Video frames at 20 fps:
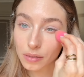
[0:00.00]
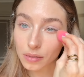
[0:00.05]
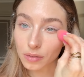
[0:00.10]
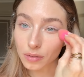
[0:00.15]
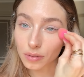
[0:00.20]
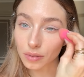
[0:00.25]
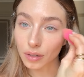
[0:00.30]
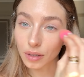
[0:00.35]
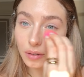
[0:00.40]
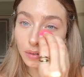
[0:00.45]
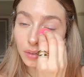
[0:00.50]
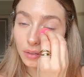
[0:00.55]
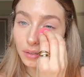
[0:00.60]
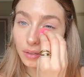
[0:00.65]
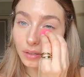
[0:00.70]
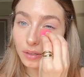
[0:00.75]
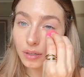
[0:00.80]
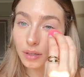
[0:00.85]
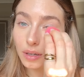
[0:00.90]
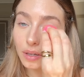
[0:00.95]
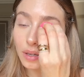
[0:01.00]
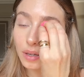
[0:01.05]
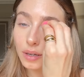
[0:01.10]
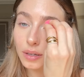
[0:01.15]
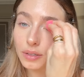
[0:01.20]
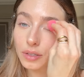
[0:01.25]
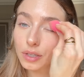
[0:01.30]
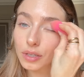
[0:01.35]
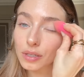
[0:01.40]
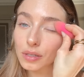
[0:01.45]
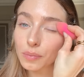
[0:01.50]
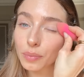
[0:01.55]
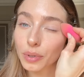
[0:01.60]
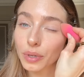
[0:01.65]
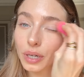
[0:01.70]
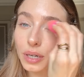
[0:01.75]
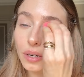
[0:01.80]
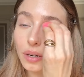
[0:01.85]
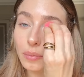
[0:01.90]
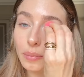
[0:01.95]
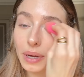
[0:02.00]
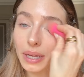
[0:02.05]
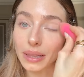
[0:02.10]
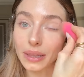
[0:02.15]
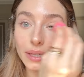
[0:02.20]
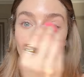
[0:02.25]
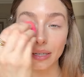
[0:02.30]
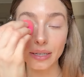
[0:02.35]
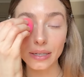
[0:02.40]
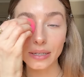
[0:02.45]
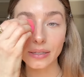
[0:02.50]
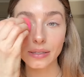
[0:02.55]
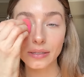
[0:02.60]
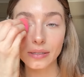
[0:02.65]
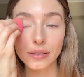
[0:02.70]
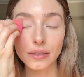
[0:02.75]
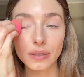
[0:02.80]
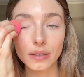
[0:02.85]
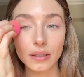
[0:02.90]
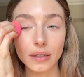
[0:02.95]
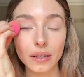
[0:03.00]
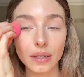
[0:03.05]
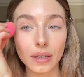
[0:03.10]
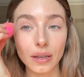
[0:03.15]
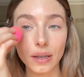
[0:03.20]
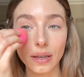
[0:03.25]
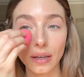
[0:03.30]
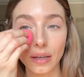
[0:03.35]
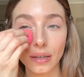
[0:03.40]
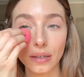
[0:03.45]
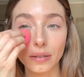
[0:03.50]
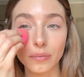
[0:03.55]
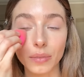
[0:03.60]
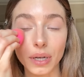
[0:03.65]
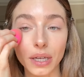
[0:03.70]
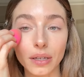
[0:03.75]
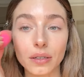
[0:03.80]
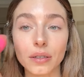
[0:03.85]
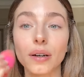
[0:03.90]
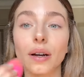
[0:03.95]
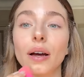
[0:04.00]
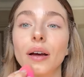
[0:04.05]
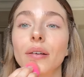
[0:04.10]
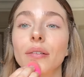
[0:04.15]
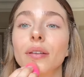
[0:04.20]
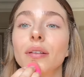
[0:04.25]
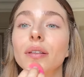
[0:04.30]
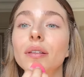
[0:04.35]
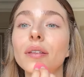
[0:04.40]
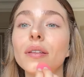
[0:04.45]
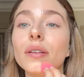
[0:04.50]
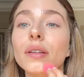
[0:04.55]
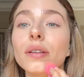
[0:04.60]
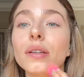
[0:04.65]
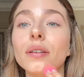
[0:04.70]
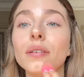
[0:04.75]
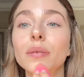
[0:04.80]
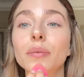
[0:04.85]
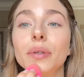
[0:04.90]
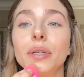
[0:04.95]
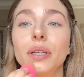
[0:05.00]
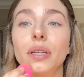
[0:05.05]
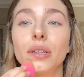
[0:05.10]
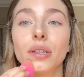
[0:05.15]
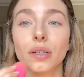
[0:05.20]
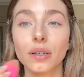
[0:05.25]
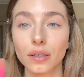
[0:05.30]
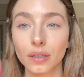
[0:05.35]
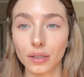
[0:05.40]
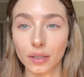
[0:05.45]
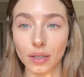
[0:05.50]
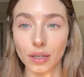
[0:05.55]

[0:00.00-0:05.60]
So just put it on my lids and in my under eye and a little bit here.